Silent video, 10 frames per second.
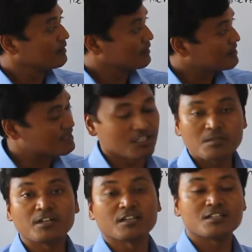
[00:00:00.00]
it's
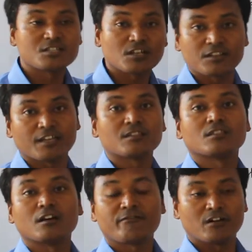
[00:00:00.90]
even easier
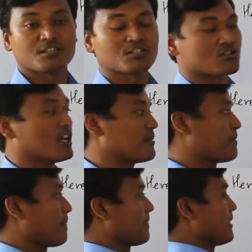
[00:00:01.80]
than the first type.
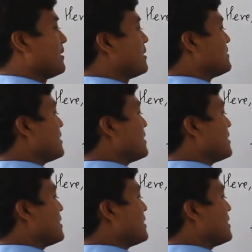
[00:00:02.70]
That